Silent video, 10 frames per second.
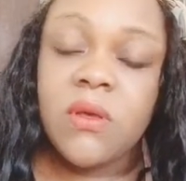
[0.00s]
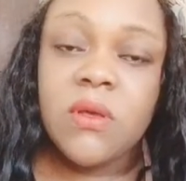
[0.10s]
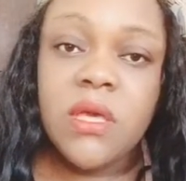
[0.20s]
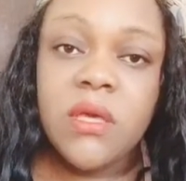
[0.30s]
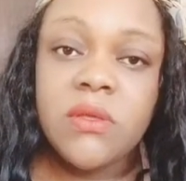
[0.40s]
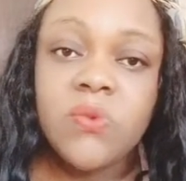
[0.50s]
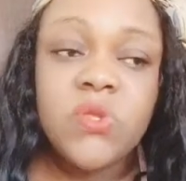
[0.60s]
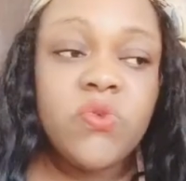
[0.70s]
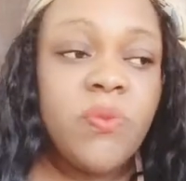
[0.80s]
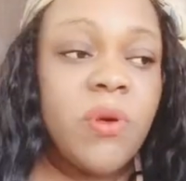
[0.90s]
Okay, we
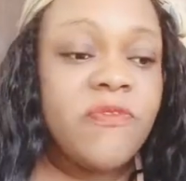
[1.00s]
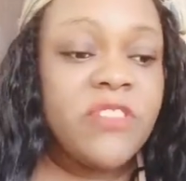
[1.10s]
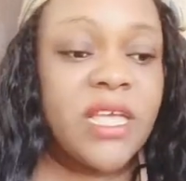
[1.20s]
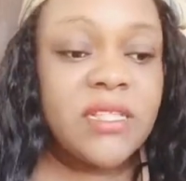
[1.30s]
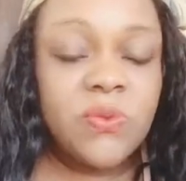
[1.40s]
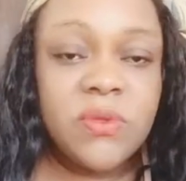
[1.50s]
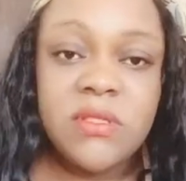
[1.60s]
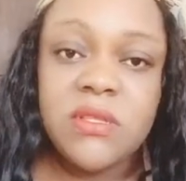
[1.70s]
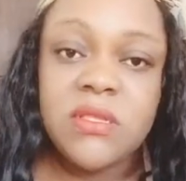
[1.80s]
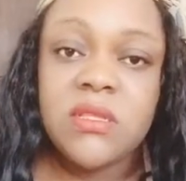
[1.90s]
sweep up debt with
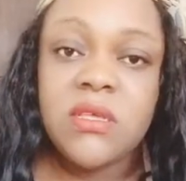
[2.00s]
it.